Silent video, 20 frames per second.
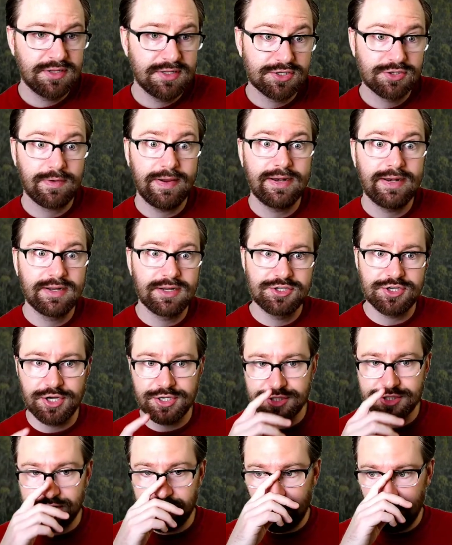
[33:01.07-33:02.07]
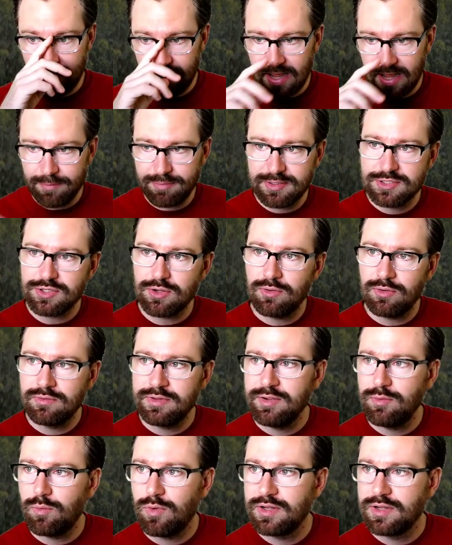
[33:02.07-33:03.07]
this great conjunction, happens
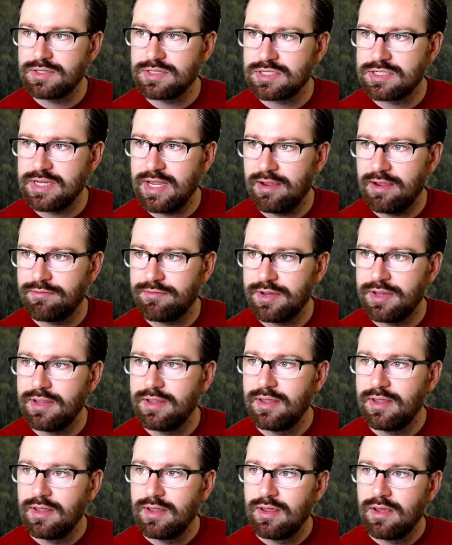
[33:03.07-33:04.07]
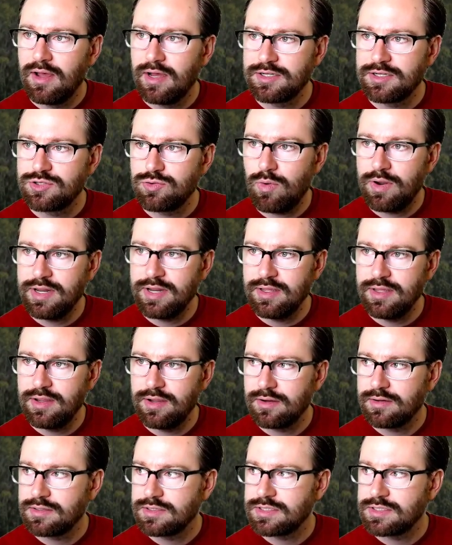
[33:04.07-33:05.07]
only once every uh, 20
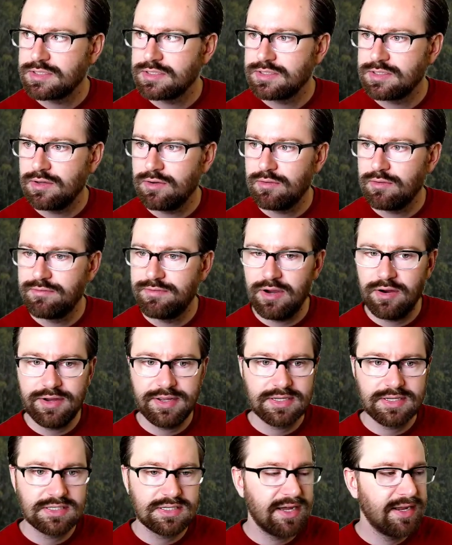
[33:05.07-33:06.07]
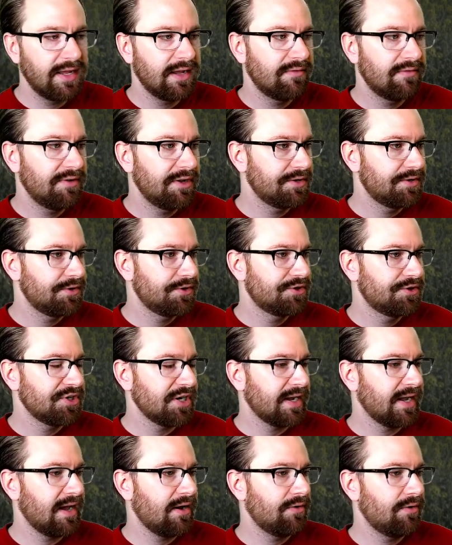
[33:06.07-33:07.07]
years. So very exciting event to
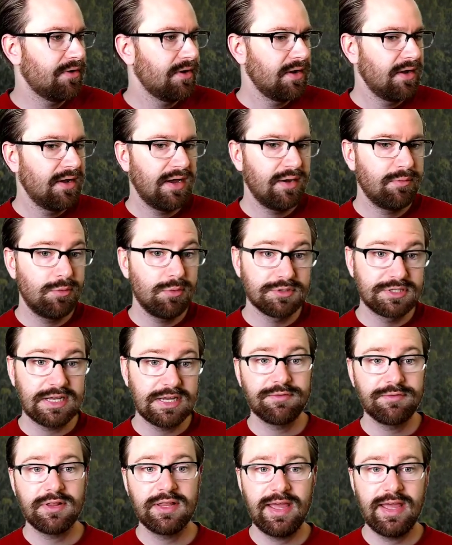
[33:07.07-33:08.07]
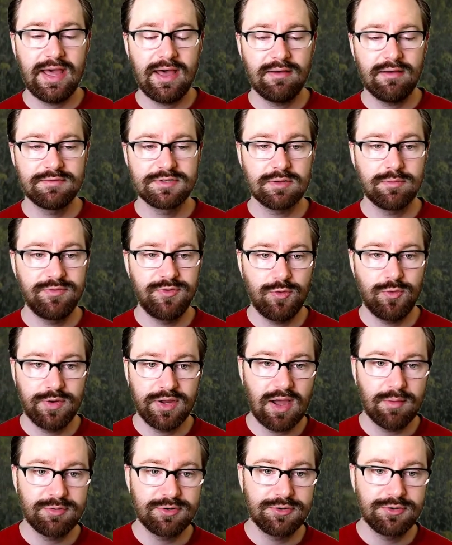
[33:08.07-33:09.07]
check out. And we will definitely have some viewing
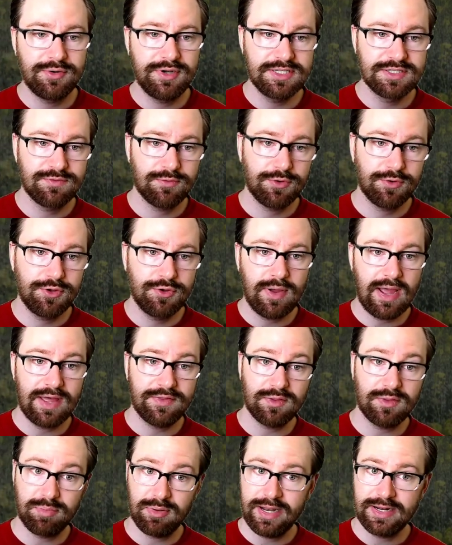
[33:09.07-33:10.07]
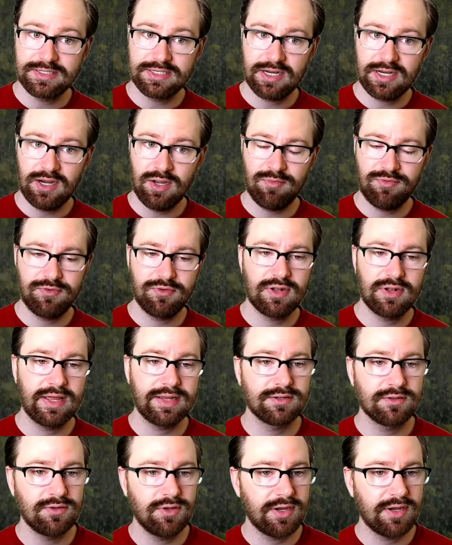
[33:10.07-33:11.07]
opportunities for you at the planetarium if you'd like
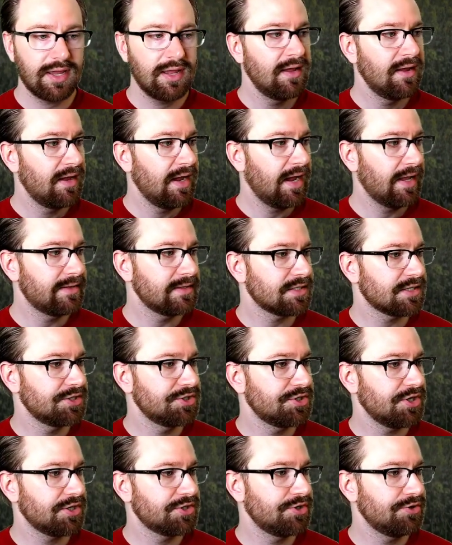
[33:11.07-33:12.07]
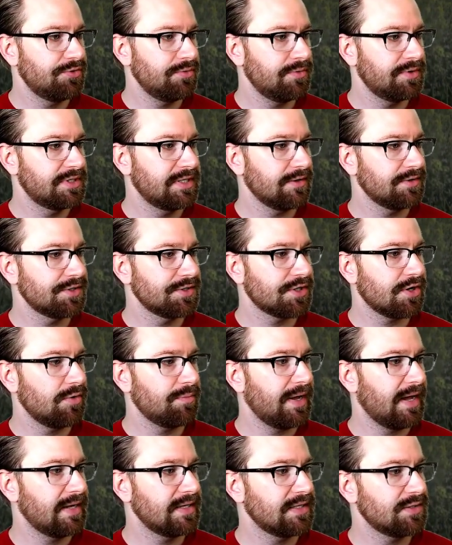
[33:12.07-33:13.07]
to look at this conjunction through a telescope
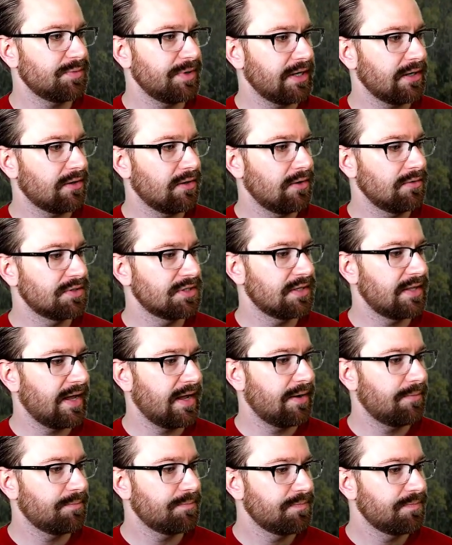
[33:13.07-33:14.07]
as we get close to that.